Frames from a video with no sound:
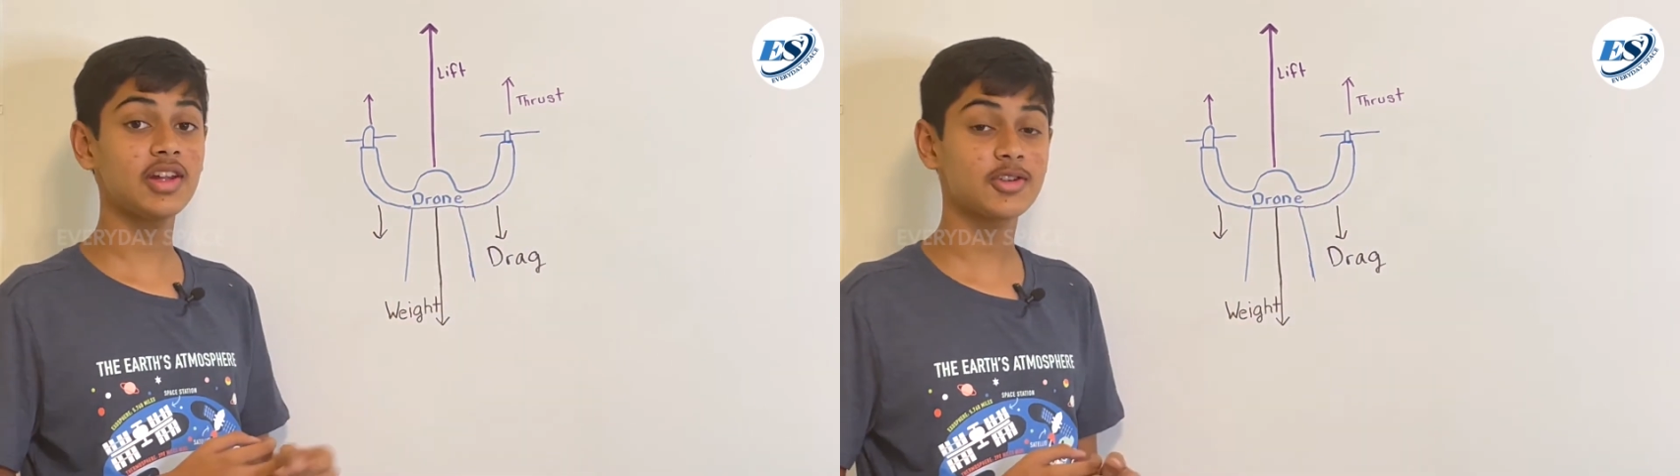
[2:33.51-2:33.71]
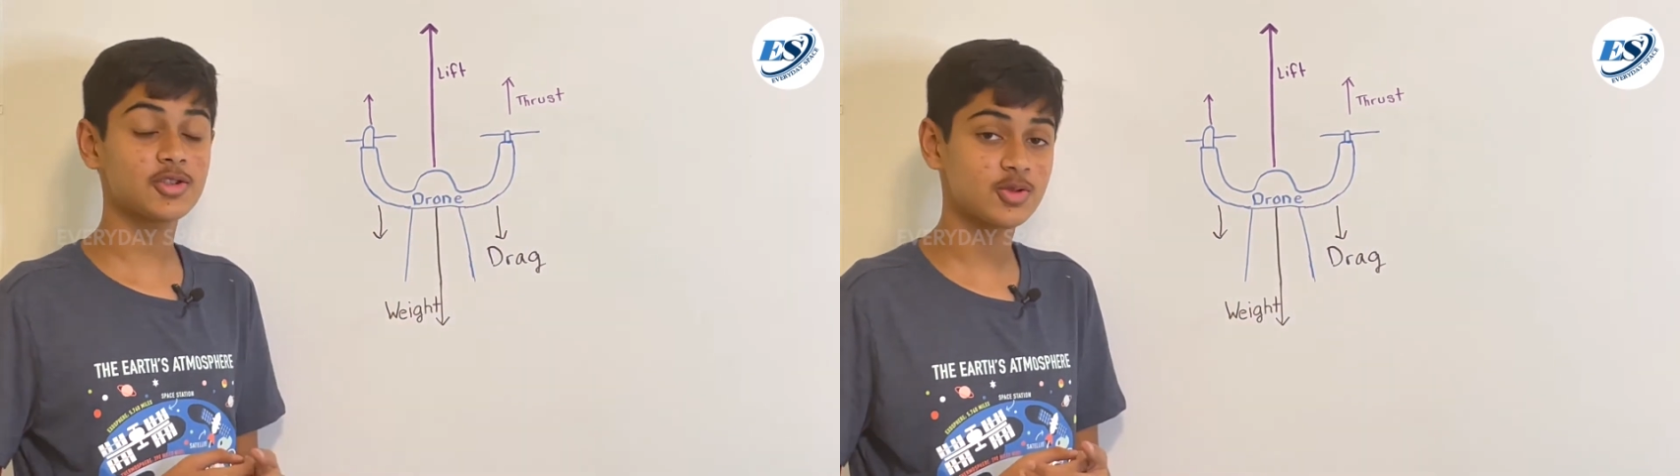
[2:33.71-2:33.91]

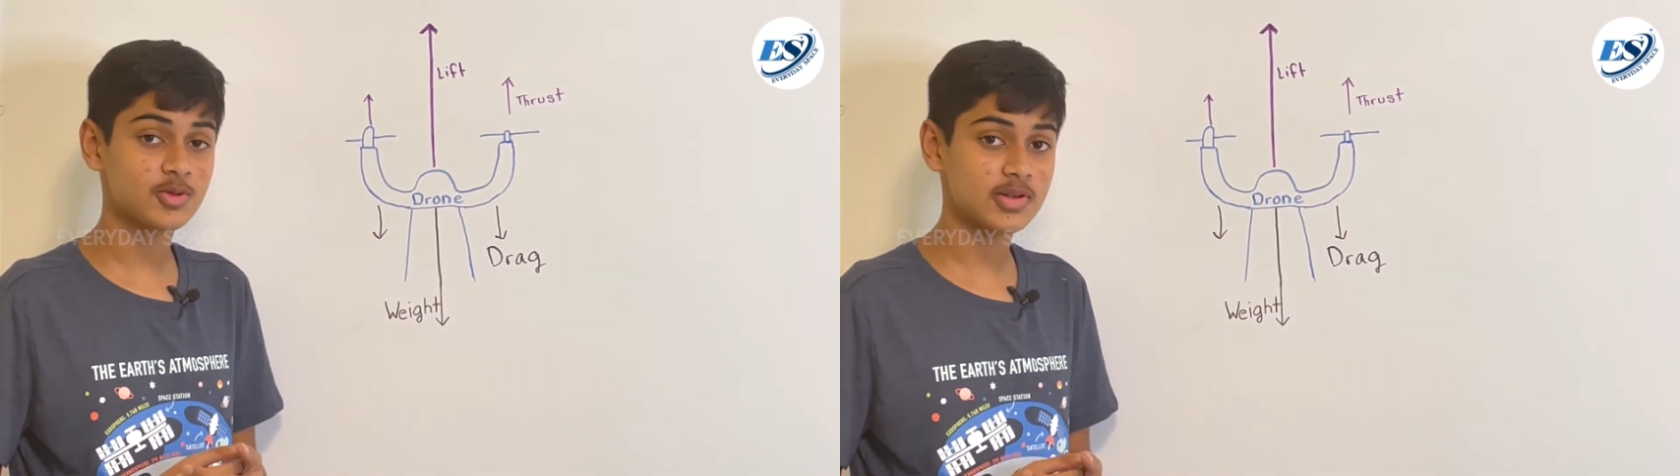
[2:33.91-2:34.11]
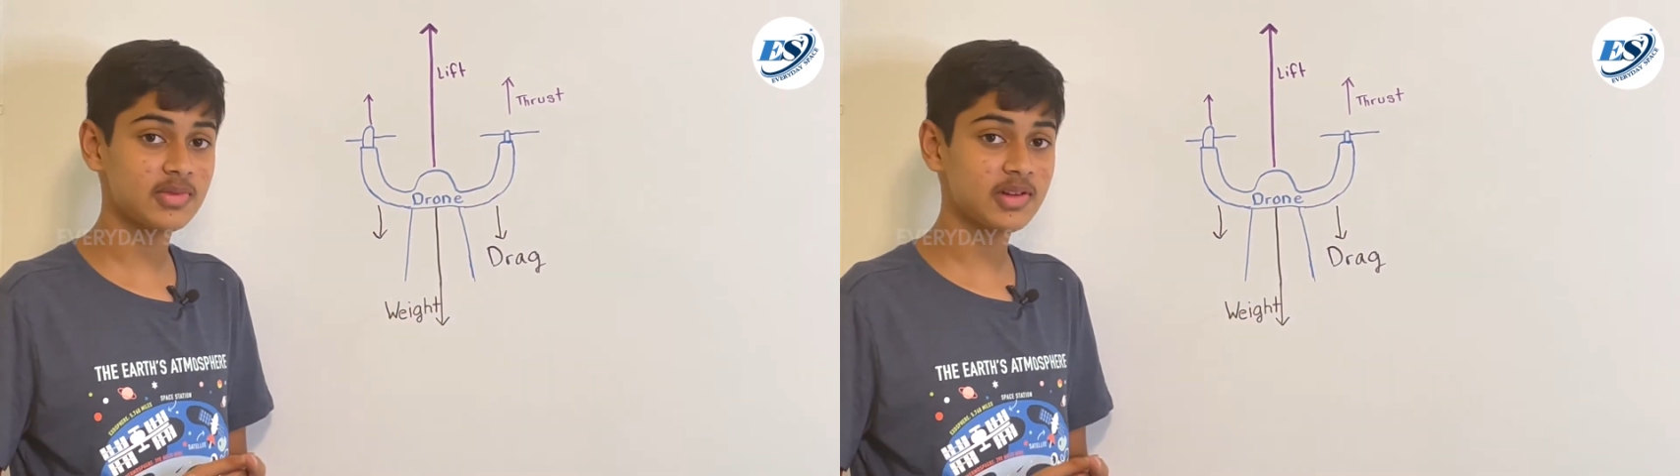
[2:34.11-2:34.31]

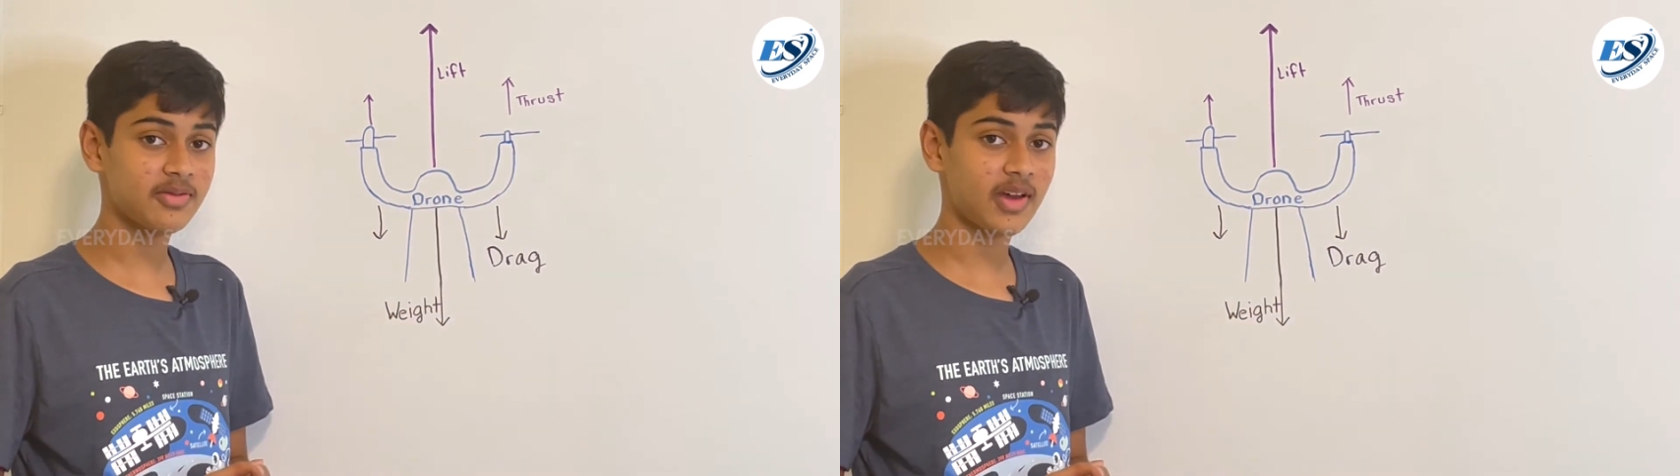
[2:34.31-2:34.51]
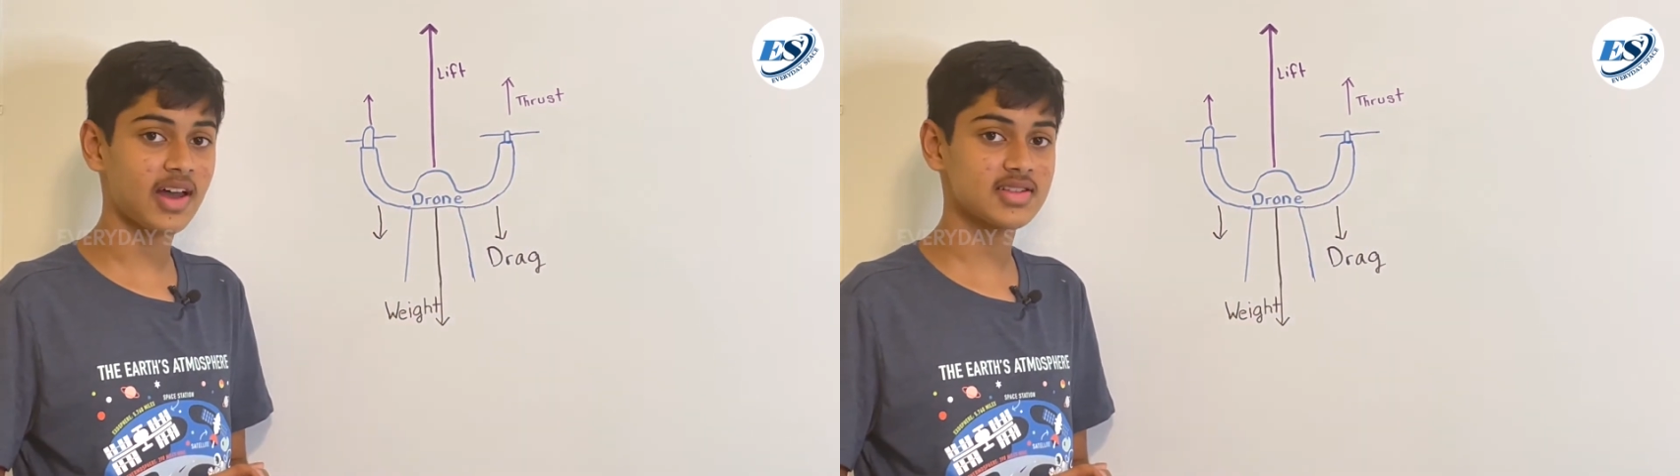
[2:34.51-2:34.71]
extremely
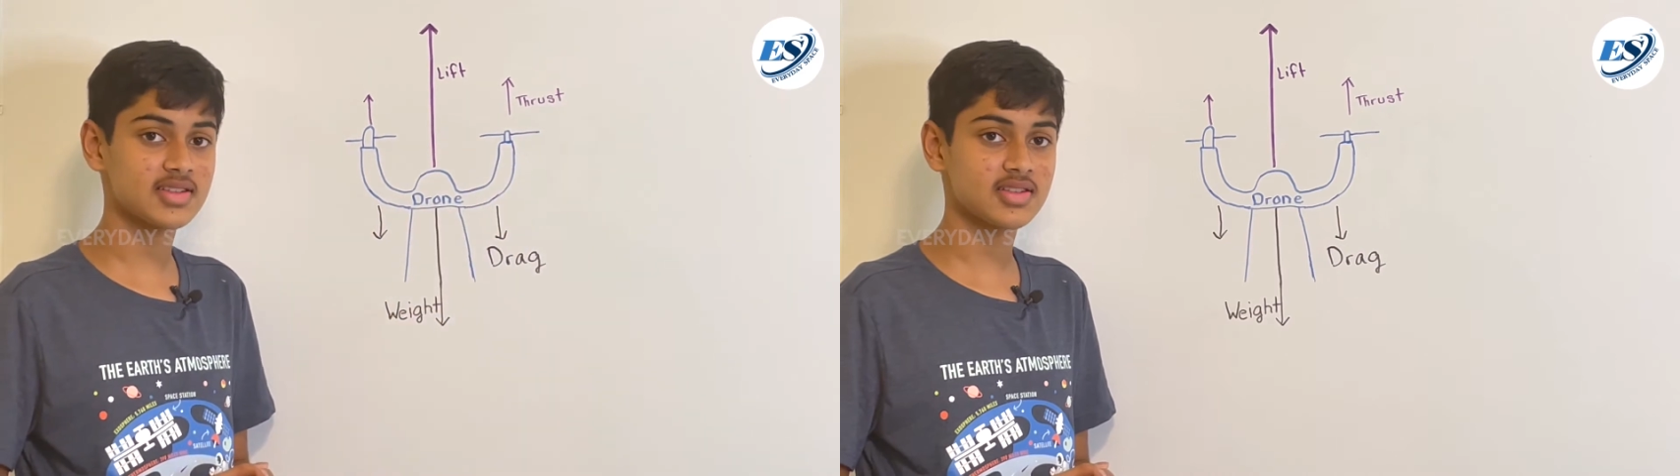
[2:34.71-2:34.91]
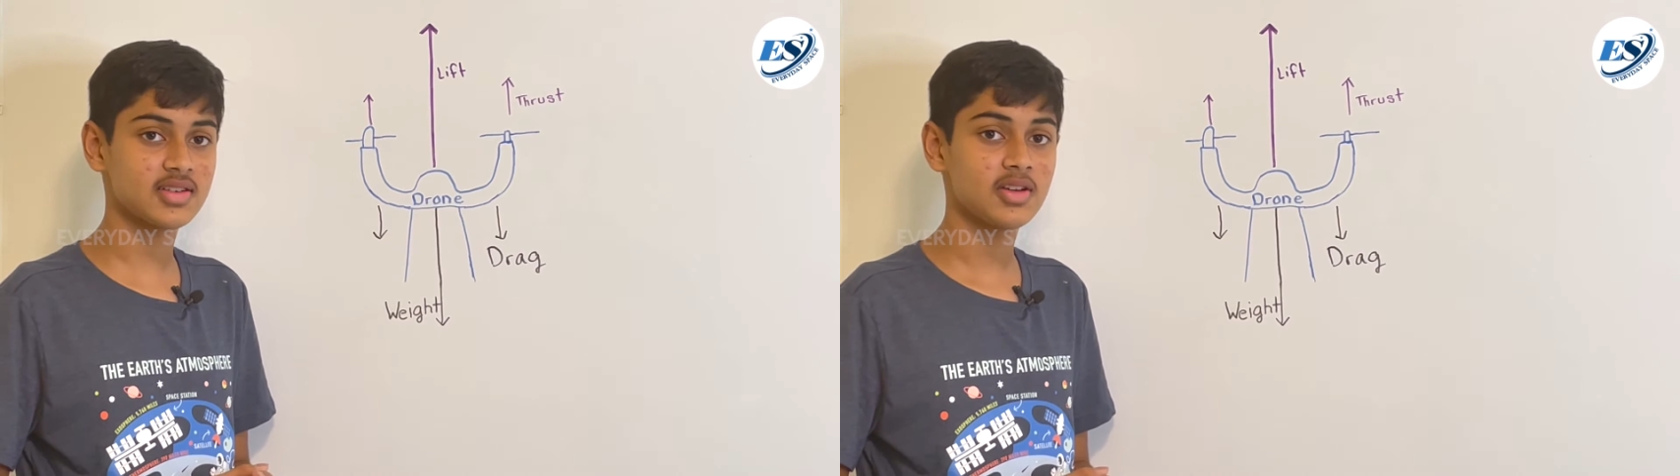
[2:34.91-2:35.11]

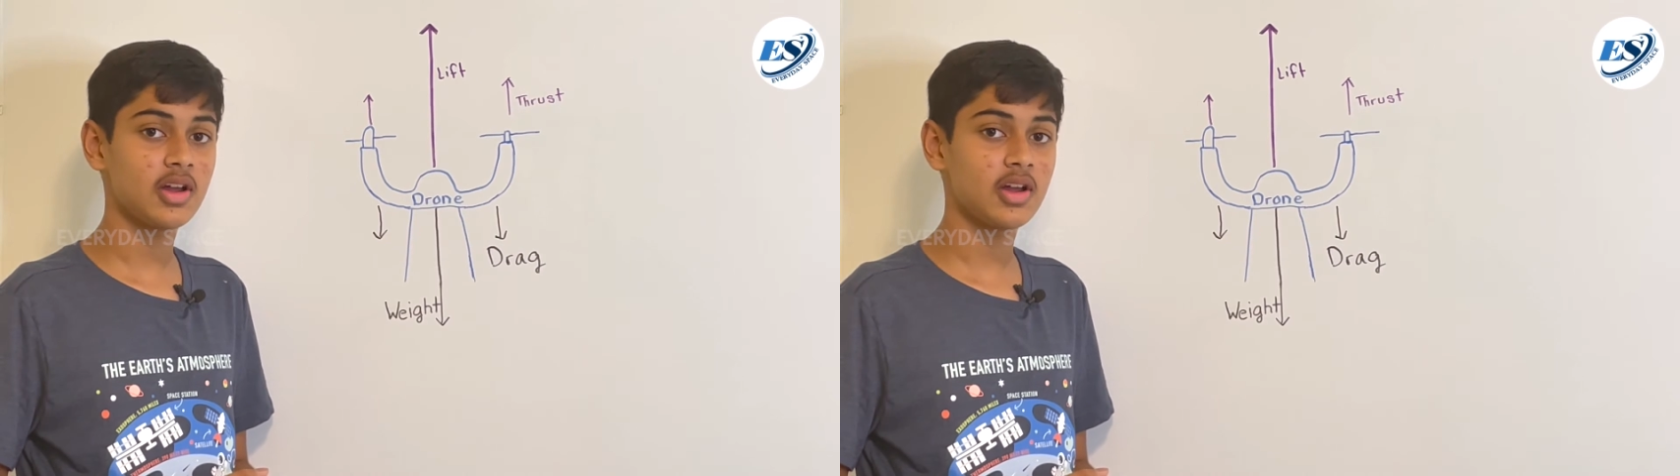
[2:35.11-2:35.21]
fast.